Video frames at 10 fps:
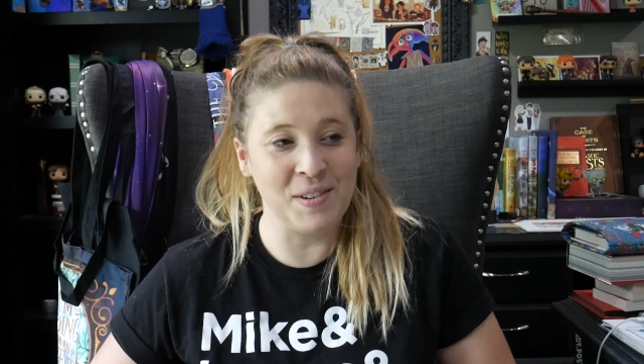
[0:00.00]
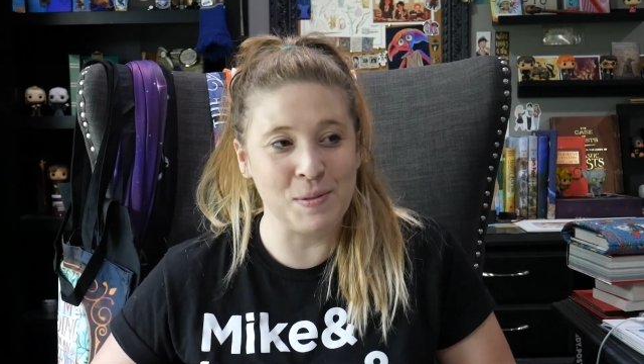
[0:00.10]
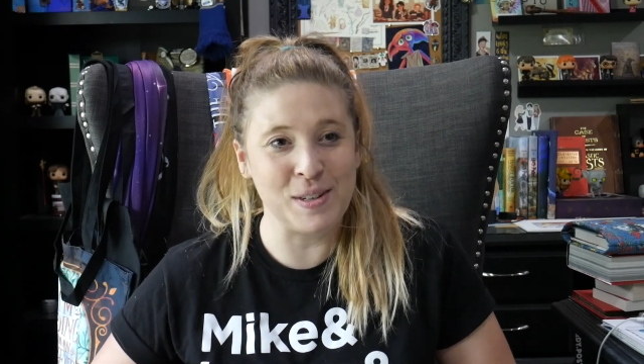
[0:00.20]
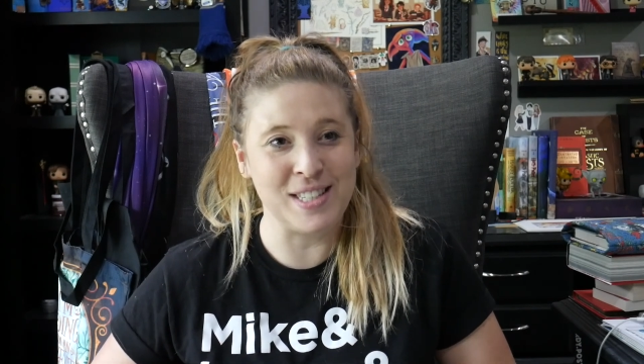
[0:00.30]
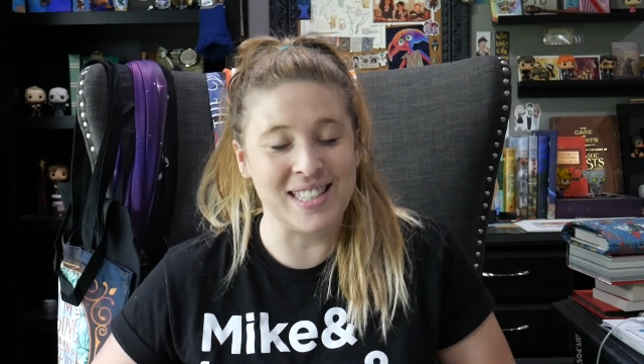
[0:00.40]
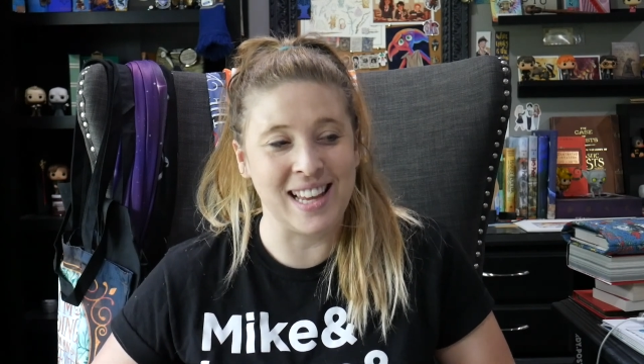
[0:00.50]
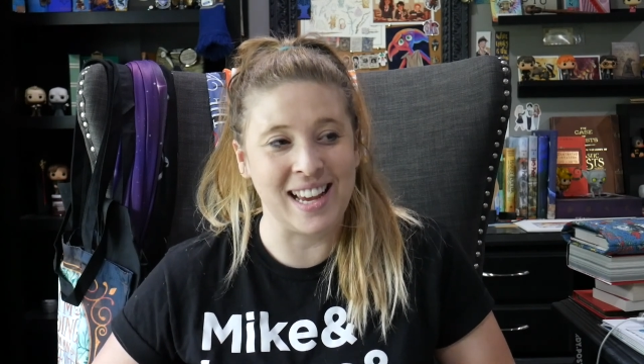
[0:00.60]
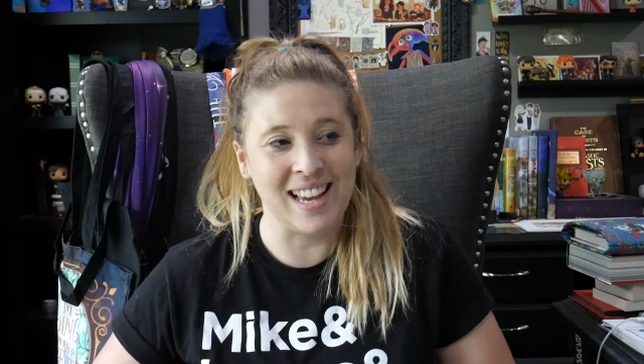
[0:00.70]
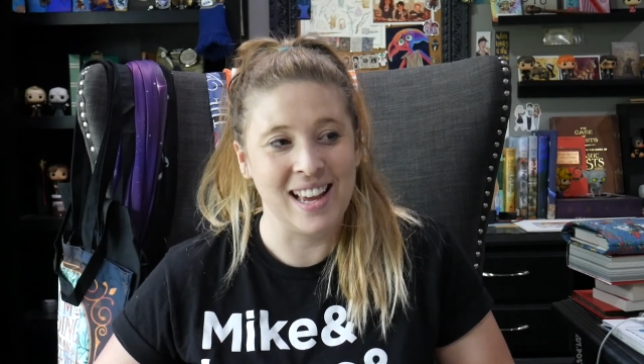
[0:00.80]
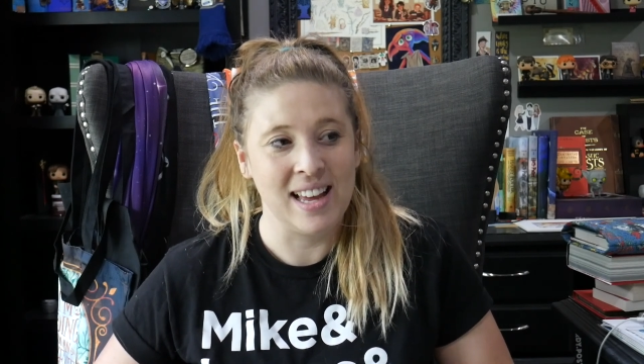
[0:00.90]
which is
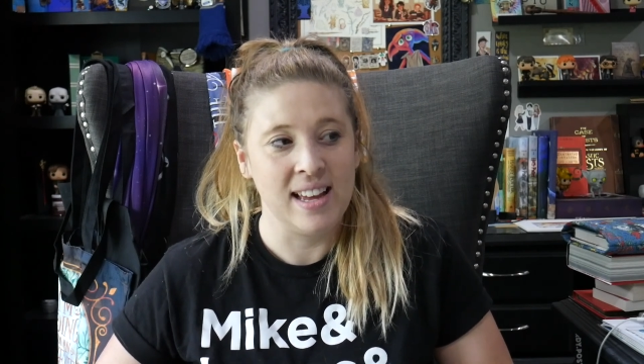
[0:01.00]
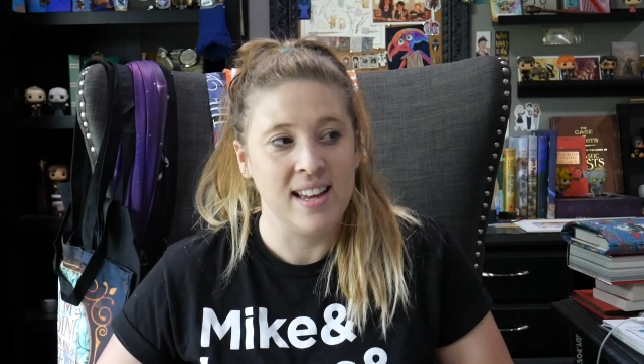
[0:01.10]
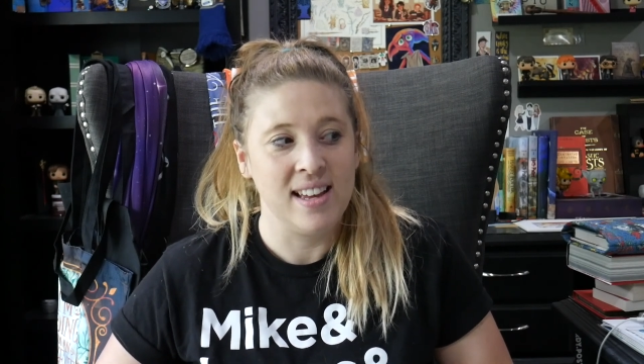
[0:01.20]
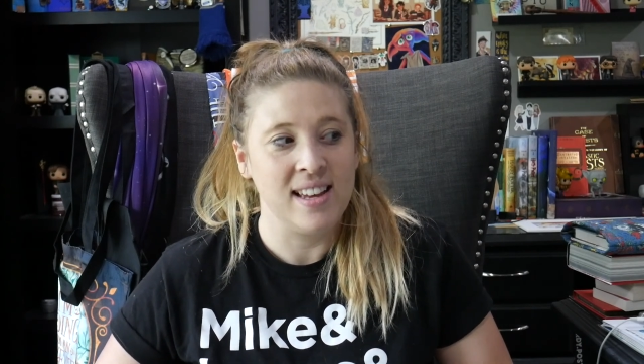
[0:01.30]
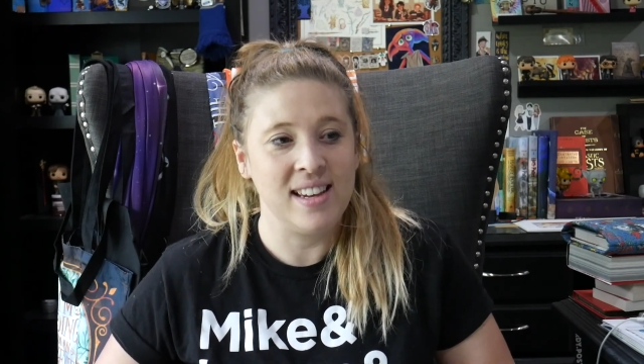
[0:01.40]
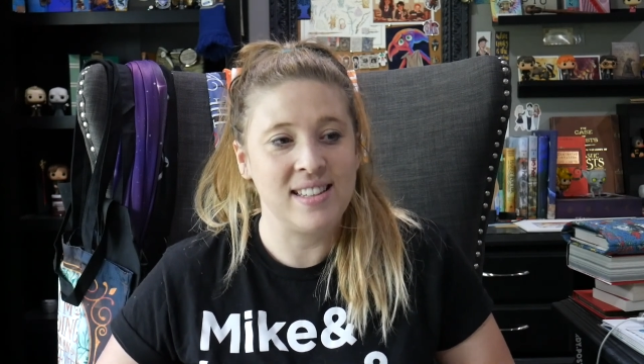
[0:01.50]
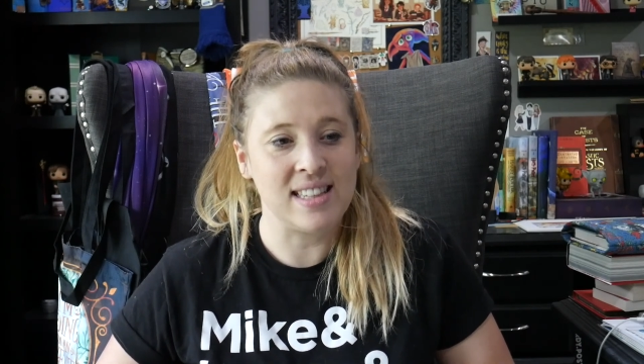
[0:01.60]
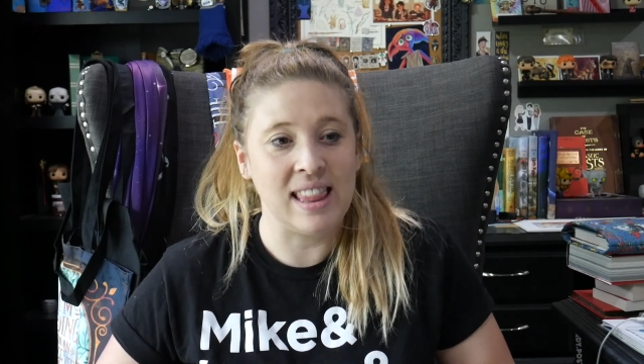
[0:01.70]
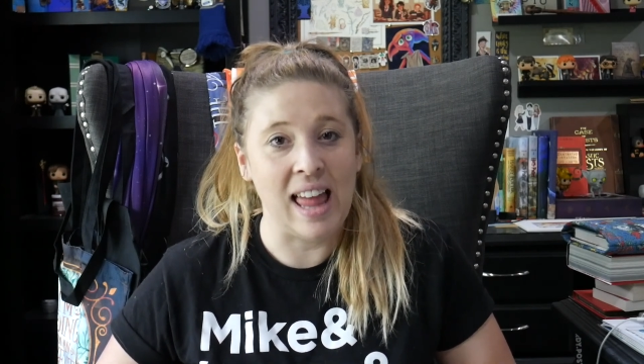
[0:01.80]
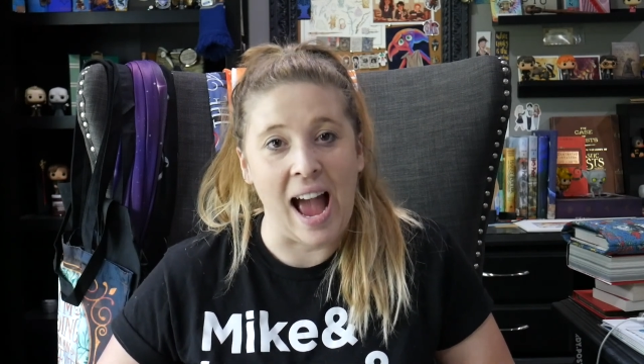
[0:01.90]
like, it's
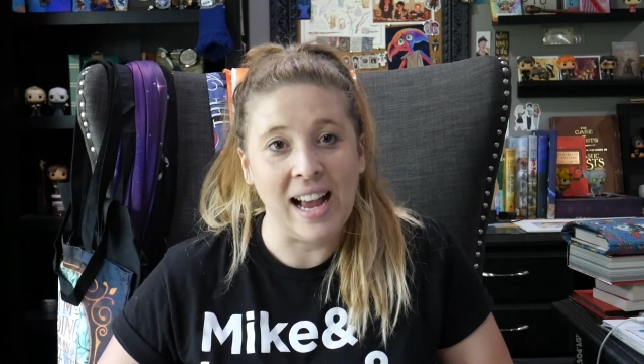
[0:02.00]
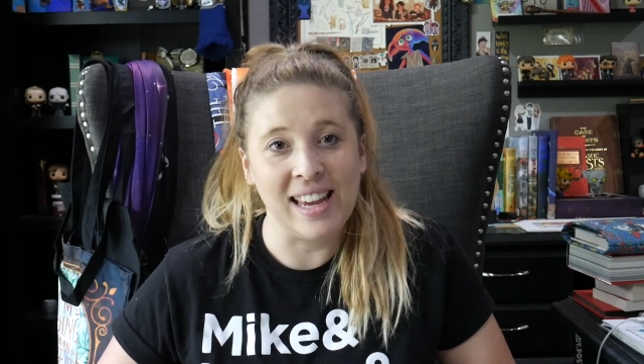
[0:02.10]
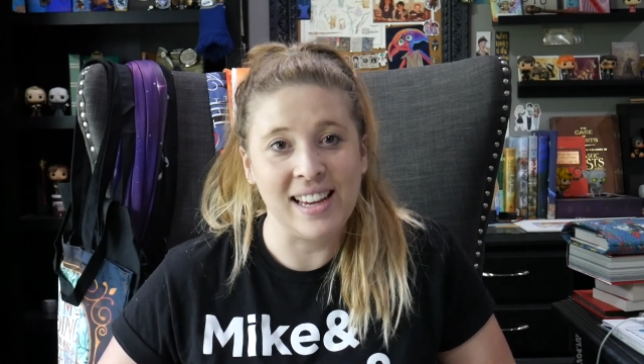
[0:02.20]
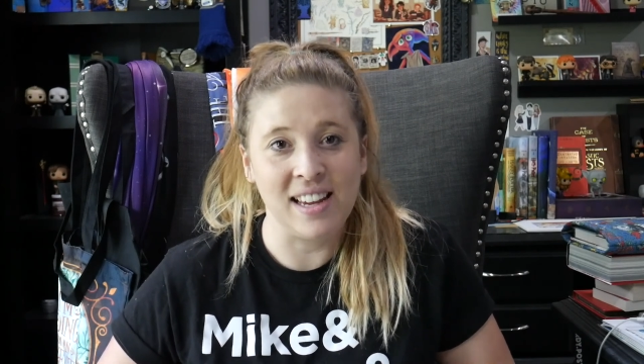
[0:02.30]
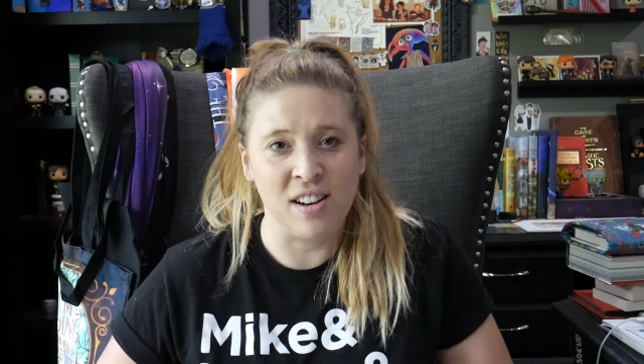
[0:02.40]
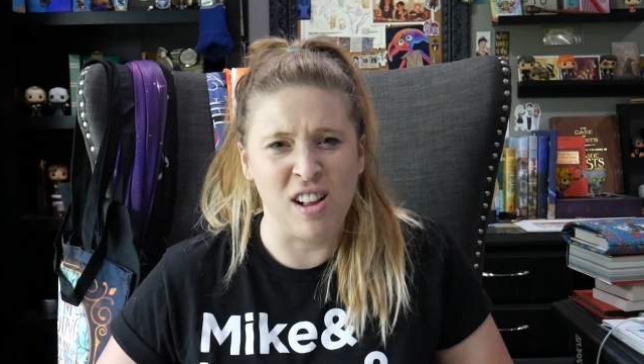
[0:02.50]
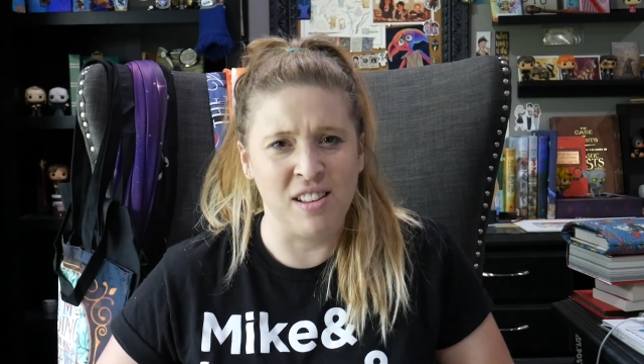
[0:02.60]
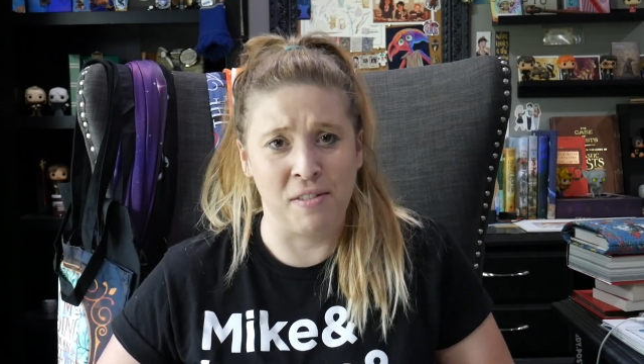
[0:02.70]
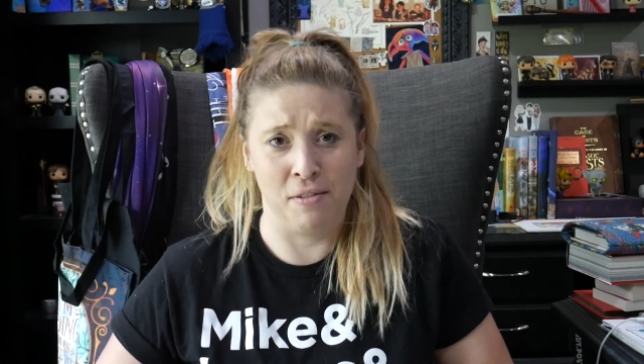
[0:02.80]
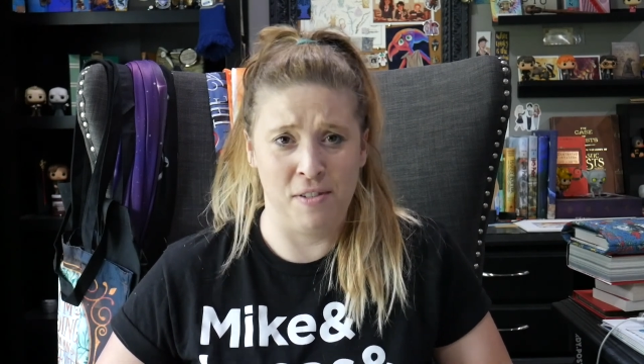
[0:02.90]
lacking in all
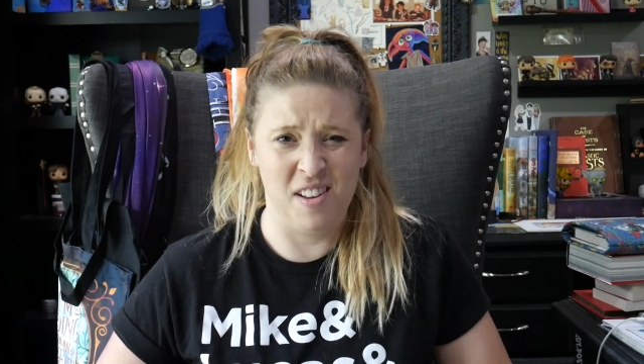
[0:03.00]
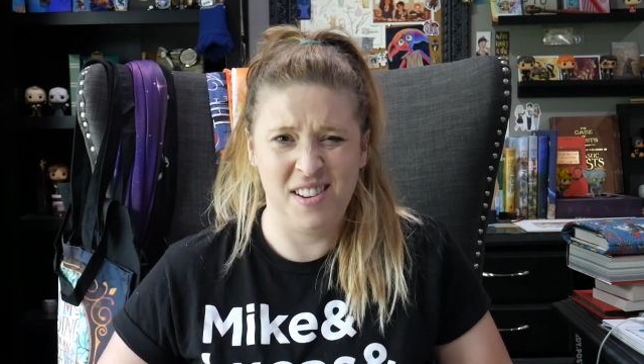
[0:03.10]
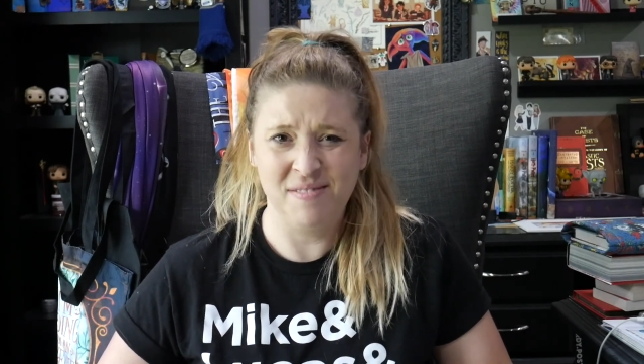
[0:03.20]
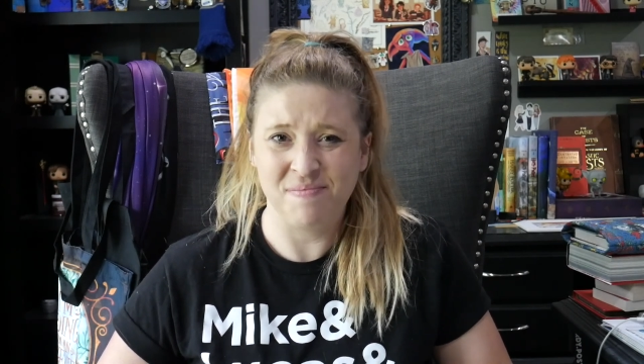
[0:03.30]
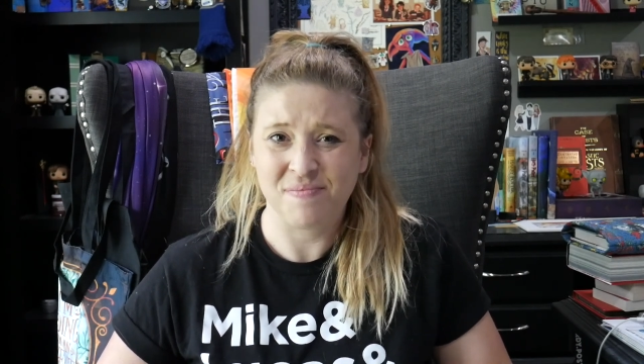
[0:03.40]
of the fun.